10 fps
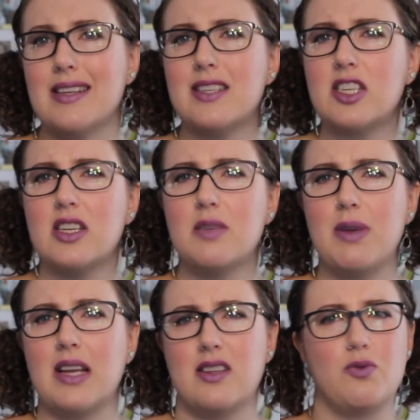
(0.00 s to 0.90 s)
assistance
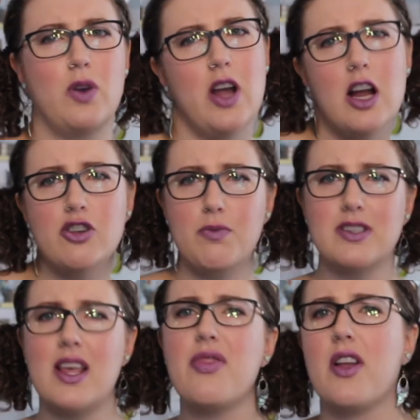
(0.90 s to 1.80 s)
because it's
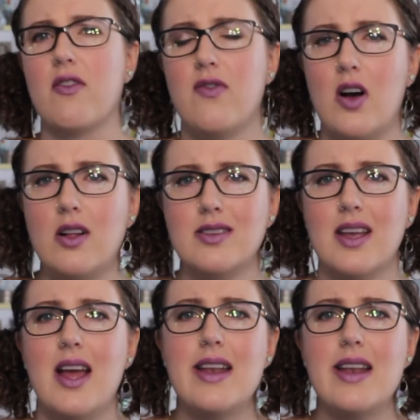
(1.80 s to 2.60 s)
100% their fault.